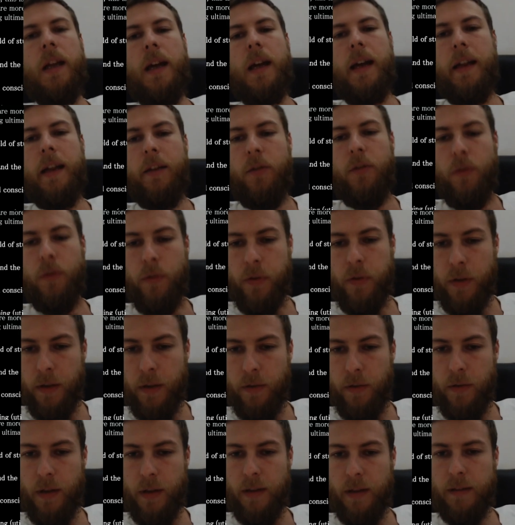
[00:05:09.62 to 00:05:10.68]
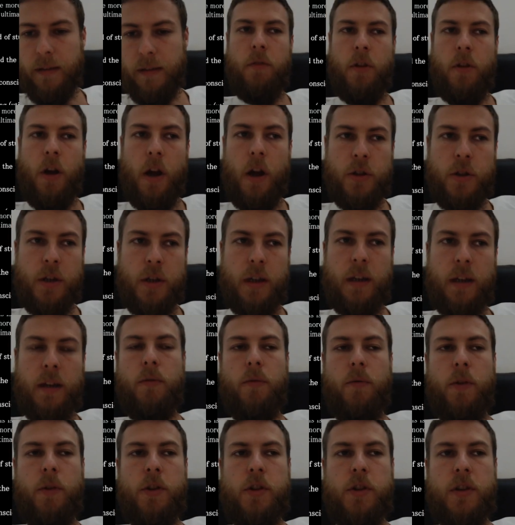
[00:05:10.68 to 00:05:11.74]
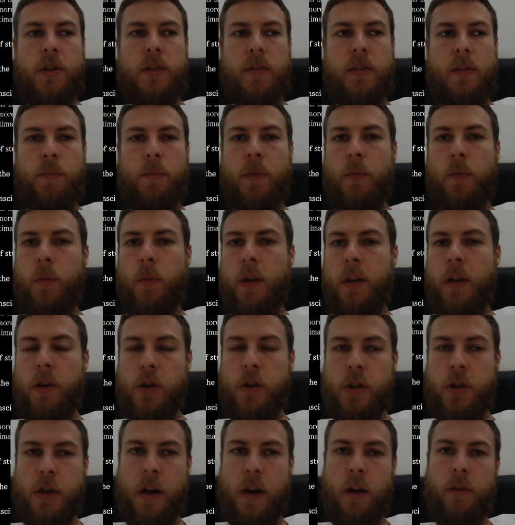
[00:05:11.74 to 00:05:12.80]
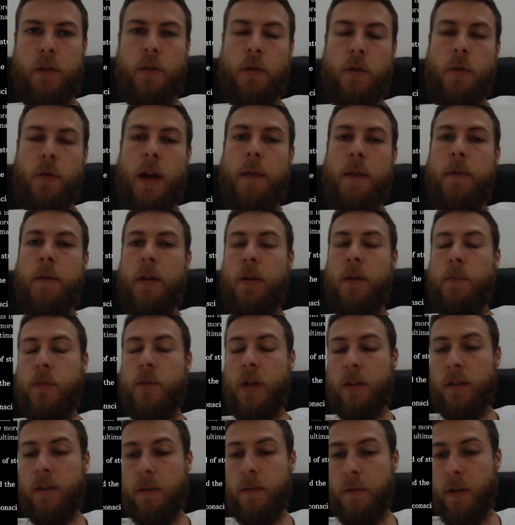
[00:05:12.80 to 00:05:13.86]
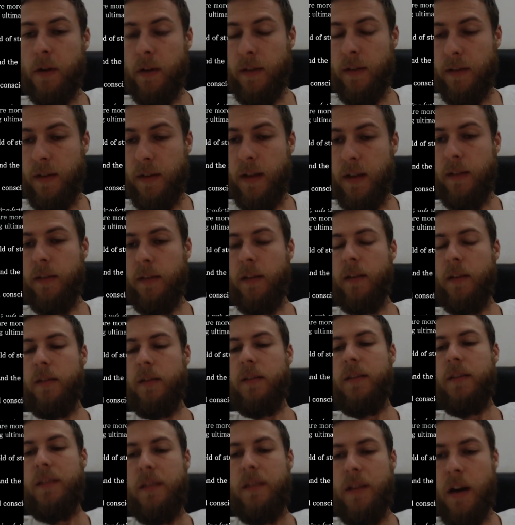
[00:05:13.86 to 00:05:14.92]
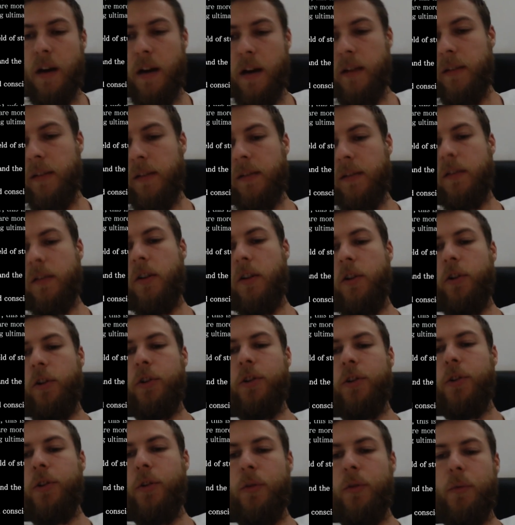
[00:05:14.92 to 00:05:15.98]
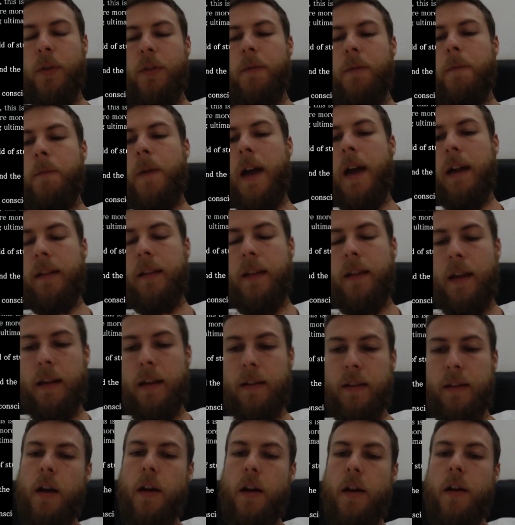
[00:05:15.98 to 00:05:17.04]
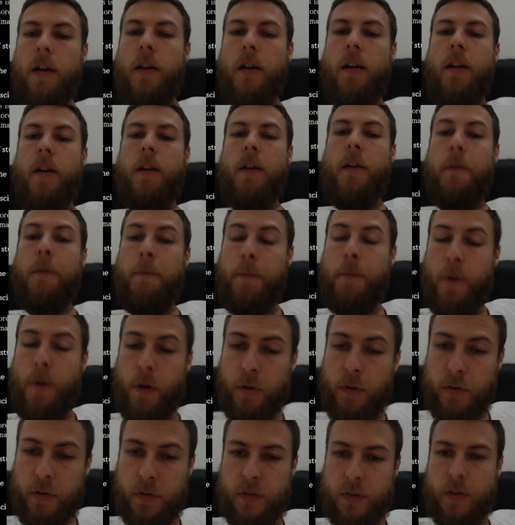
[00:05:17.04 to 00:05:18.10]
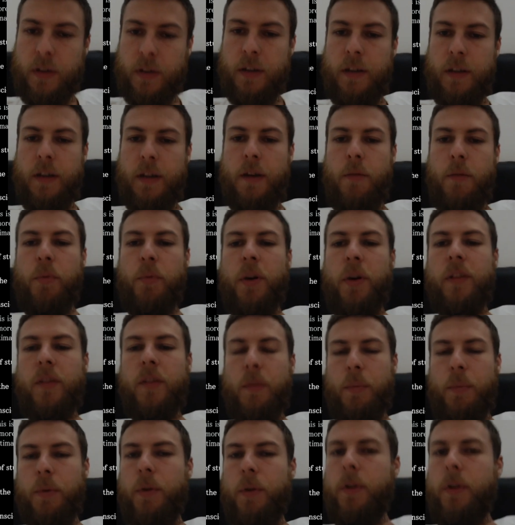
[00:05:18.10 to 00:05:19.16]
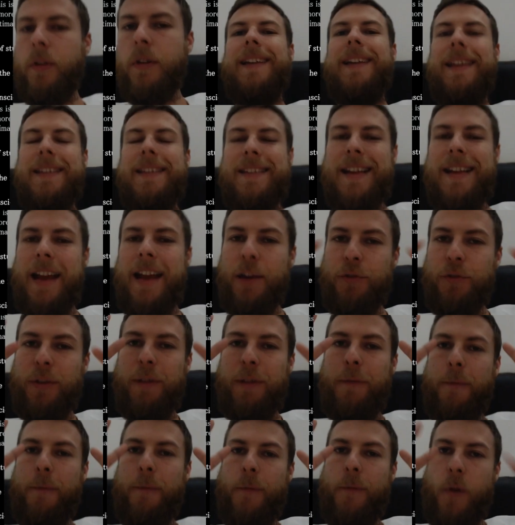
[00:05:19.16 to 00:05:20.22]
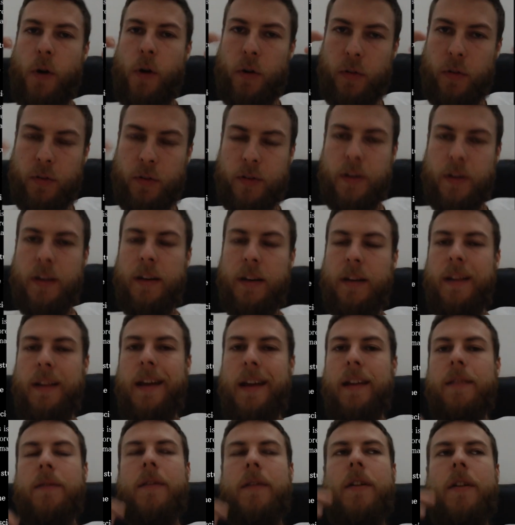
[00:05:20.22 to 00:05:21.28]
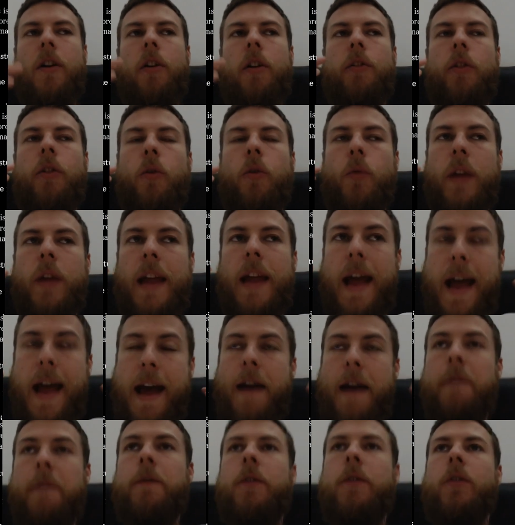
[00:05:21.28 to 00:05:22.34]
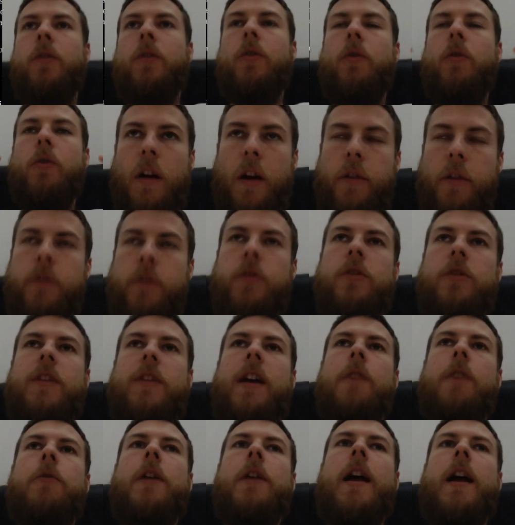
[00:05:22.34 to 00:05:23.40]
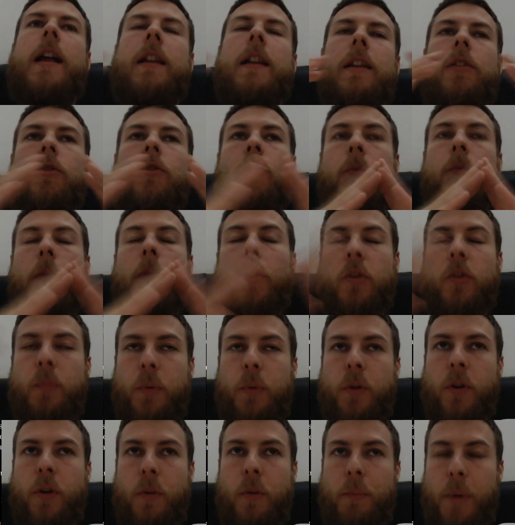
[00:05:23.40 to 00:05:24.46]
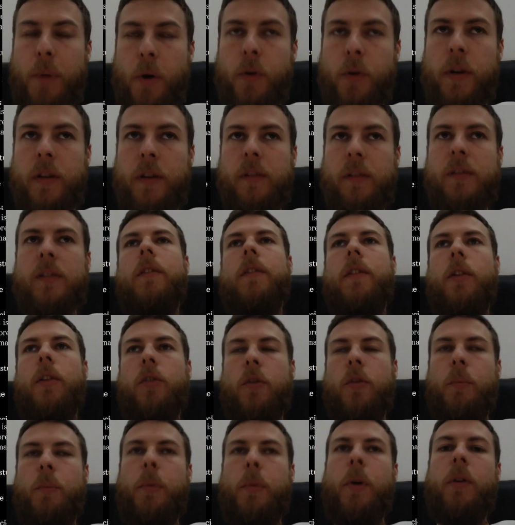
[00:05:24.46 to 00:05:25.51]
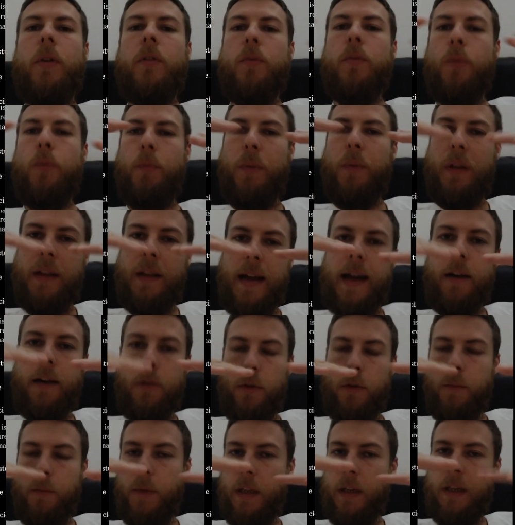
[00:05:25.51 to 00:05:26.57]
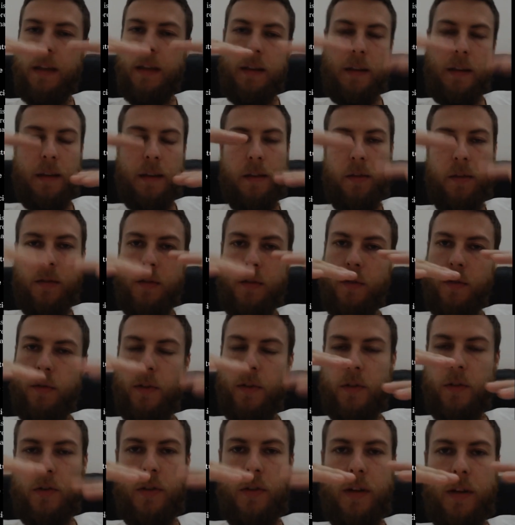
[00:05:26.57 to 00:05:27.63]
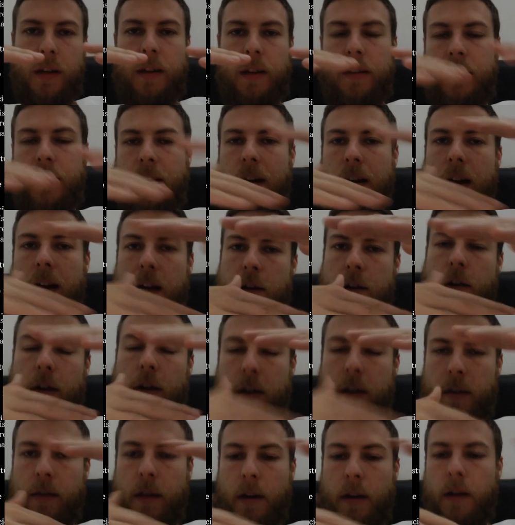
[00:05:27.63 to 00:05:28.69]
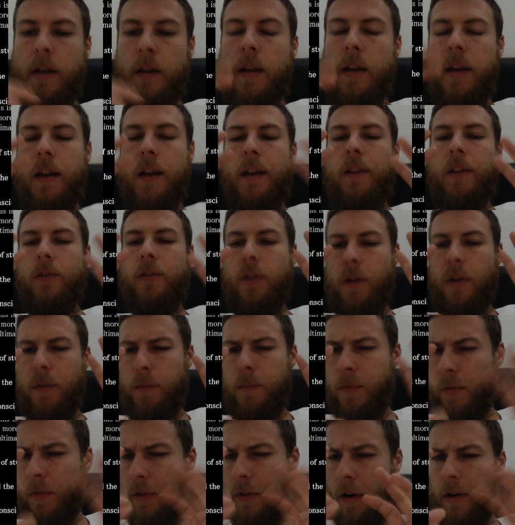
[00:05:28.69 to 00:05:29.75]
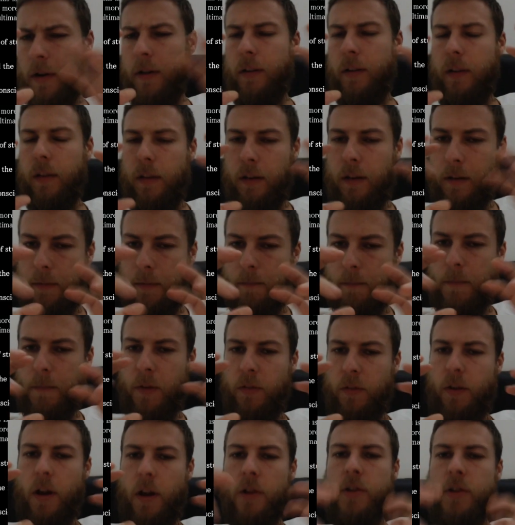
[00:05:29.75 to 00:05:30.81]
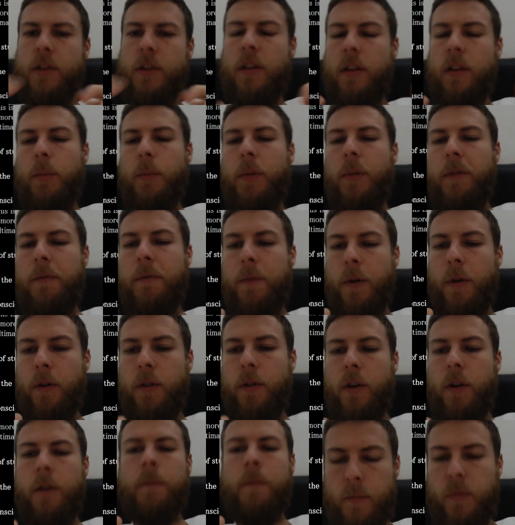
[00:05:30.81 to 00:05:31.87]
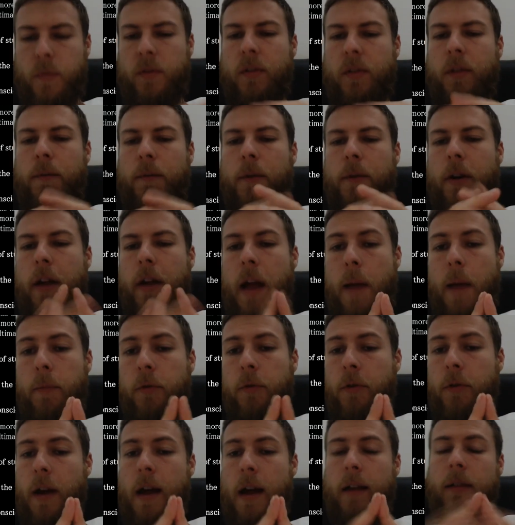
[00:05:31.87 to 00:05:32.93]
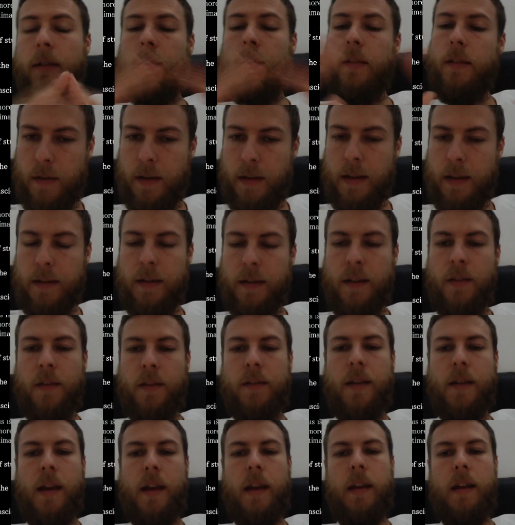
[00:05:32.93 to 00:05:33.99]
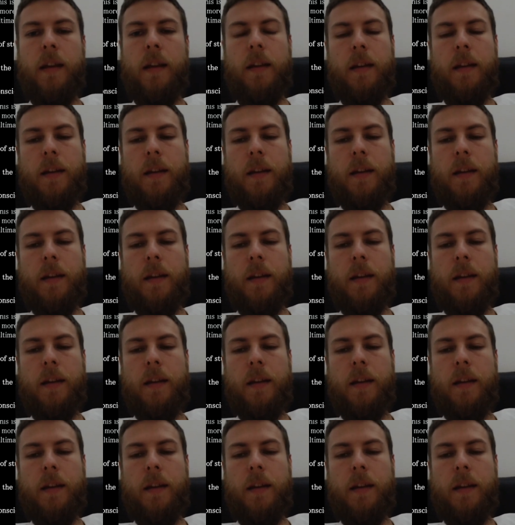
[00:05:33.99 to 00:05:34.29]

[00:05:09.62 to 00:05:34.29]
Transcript: I do think that logic, which is something we can share to arrive at an objective consensus, does conclude with the fact that a first principle isn't actually first, and that although we have to understand reality through multiple components, those components would be lateral, meaning that there's no such thing as a hierarchy there. So I'm starting to massage it a little bit further. Still very abstract. At the end of the day,